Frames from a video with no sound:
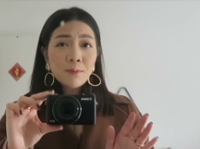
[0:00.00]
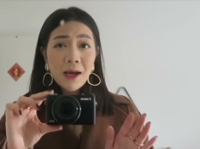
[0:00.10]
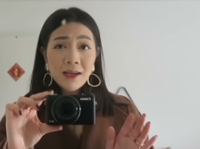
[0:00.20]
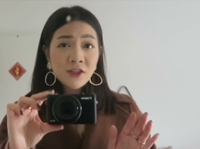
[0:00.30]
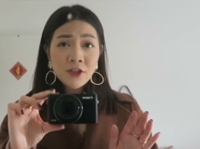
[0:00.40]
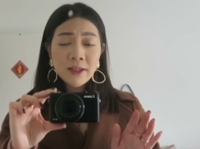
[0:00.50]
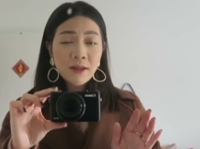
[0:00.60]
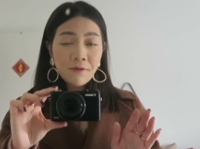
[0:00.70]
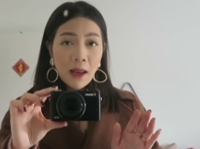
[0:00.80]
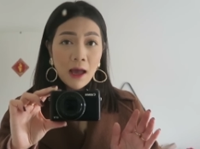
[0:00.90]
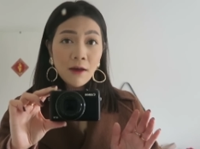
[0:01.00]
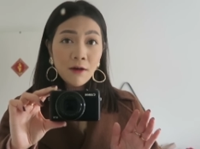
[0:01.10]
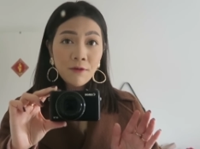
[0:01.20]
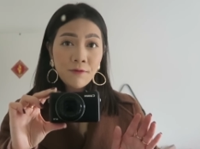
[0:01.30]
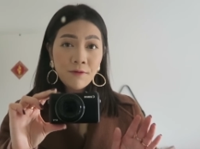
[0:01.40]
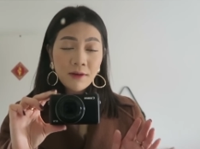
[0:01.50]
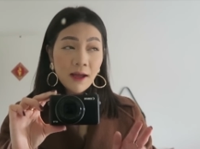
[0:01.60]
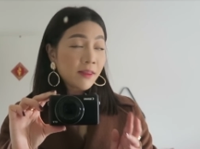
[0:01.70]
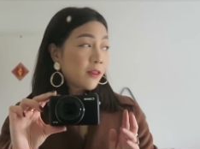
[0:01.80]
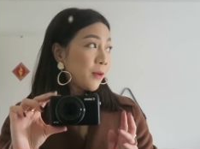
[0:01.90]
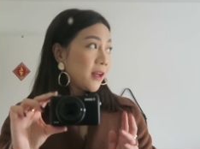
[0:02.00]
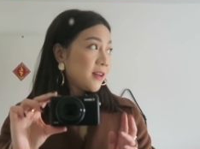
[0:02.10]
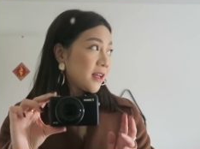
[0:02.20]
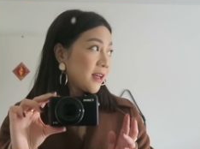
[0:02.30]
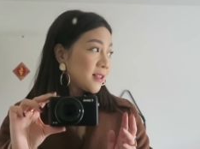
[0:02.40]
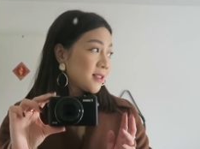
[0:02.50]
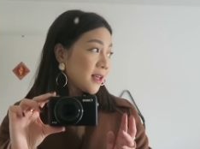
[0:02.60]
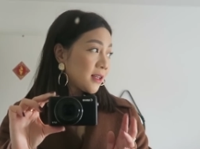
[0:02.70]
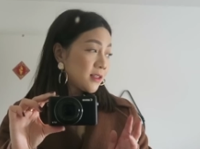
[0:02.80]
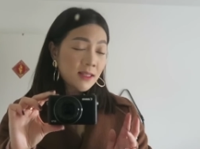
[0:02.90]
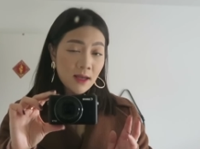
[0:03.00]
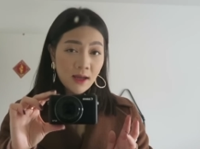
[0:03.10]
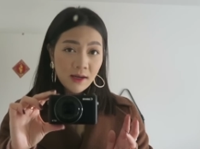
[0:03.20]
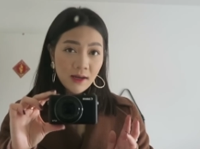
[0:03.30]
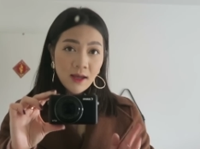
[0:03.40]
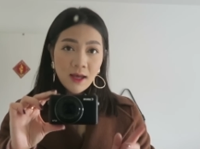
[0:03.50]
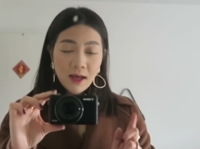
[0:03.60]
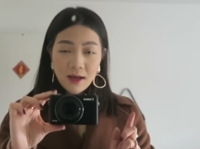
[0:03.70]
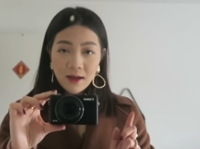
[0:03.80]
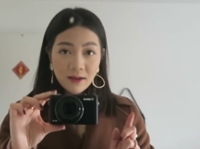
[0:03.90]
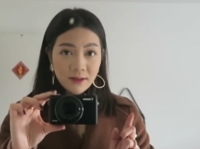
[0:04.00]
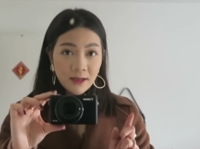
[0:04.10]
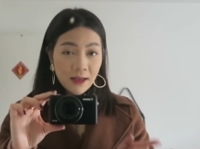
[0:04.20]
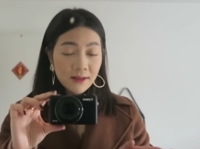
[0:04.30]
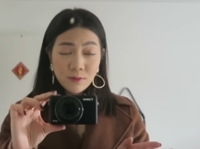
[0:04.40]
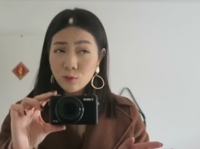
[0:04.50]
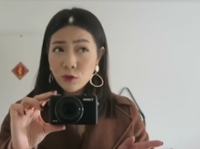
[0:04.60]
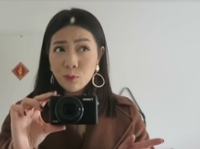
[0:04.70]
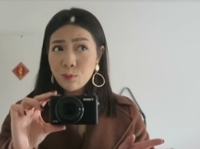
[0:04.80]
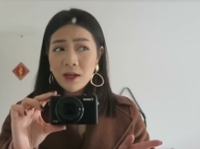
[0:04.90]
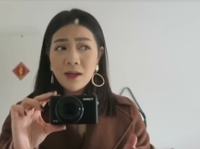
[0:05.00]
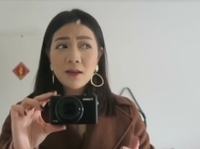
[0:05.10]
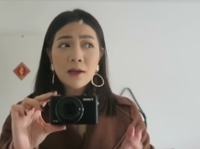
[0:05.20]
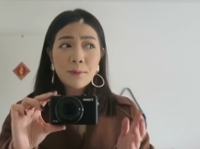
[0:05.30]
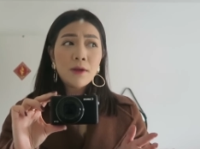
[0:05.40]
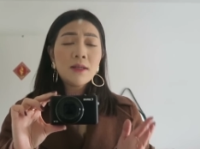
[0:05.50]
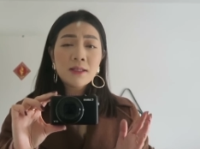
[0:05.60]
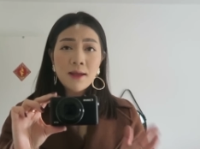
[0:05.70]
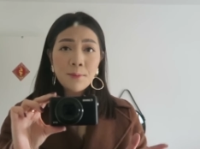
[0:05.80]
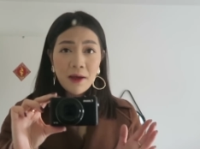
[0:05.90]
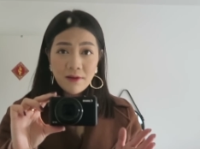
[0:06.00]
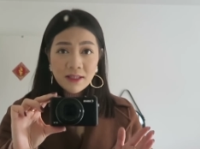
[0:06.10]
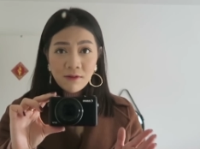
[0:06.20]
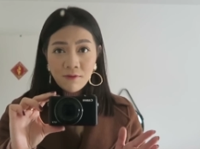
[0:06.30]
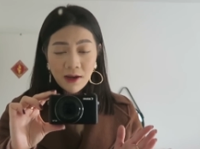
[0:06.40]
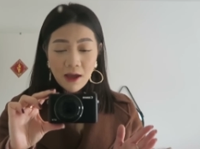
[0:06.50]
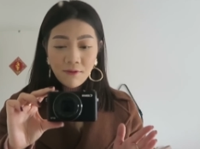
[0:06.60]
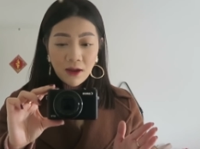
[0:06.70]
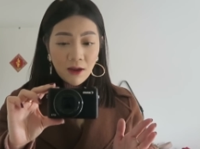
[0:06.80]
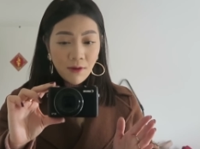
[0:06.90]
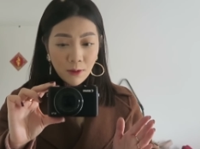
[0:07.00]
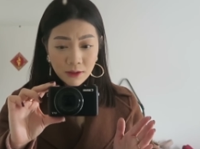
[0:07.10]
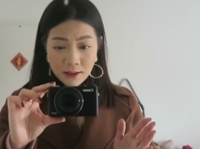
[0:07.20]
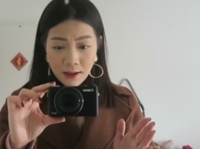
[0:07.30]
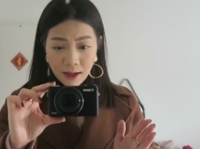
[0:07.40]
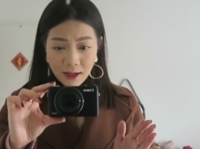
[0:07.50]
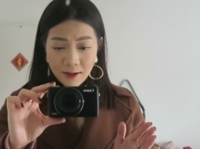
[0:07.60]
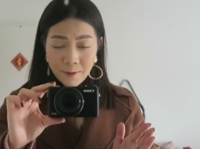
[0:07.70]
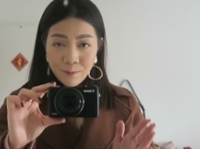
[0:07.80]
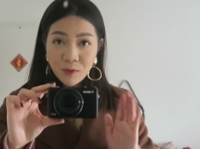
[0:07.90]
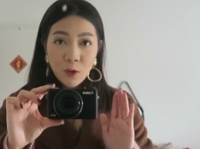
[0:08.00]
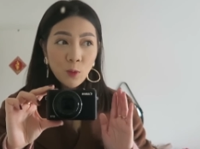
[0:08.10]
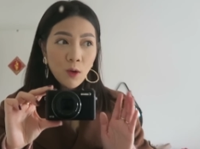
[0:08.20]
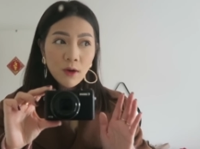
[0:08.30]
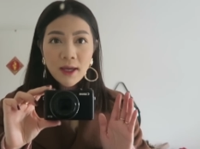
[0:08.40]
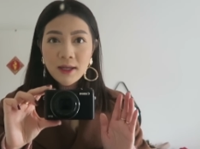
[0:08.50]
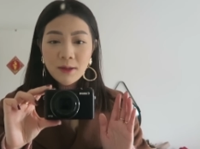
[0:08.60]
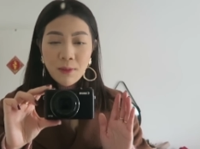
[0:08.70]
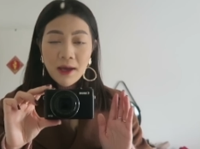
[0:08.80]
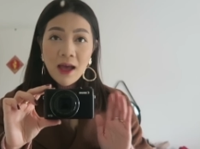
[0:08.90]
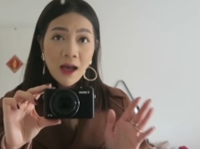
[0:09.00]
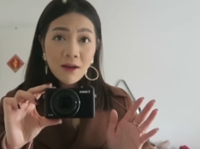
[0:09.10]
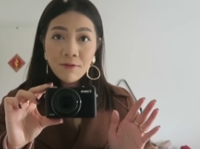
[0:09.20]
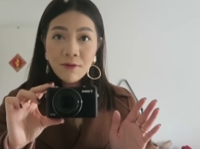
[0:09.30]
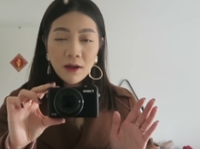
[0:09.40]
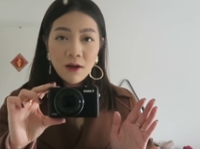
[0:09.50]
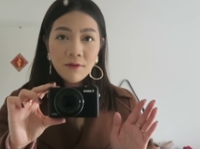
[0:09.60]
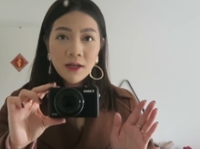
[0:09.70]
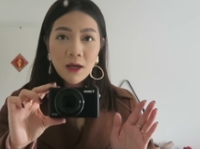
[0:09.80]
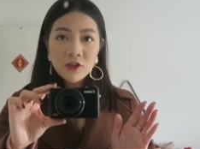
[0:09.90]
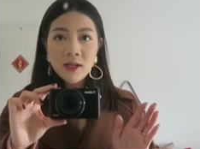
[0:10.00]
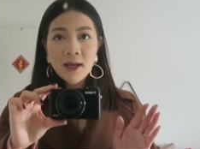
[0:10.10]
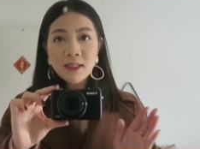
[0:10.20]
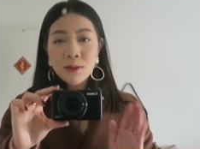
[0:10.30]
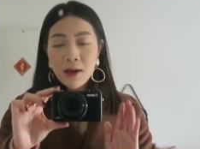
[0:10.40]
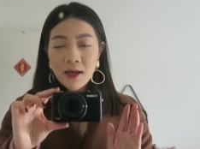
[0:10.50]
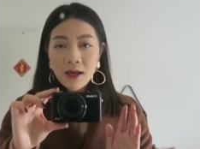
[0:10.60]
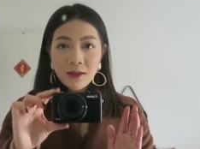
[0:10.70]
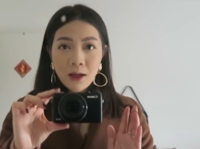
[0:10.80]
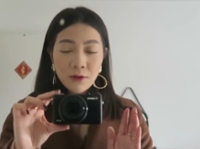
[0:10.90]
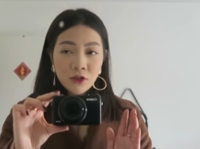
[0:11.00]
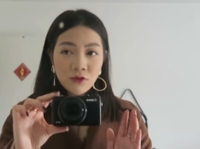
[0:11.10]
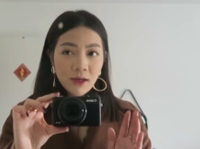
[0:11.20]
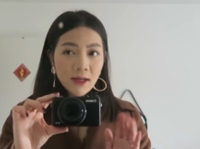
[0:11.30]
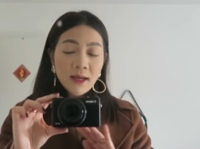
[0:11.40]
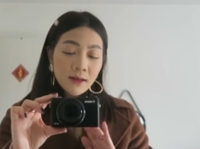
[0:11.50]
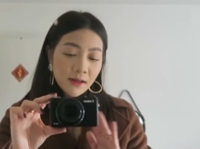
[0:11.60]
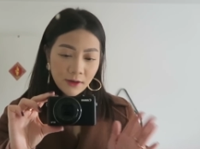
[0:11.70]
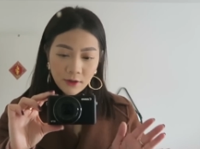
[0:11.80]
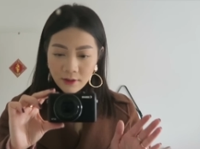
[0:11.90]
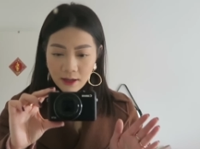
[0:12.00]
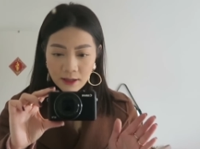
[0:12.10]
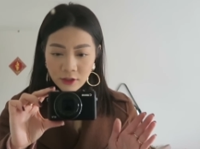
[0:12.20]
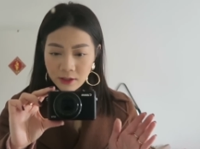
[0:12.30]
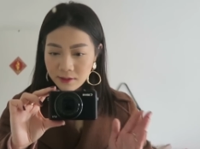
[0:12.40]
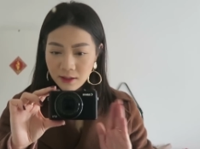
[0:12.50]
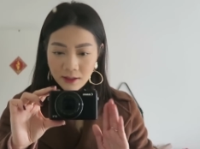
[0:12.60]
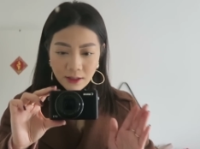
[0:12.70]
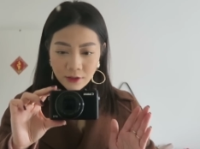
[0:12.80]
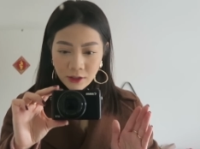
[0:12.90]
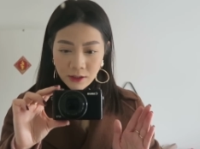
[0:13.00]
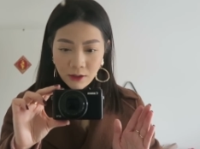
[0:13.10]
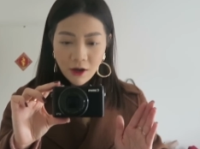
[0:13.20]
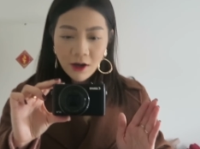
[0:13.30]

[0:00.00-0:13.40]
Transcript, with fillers: My hat's just going to fly off. Like, the wind is insane. And that would be the most embarrassing thing ever if I was like walking and my hat fell off and I was chasing my hat down the street. Like, no, let's just, let's just not.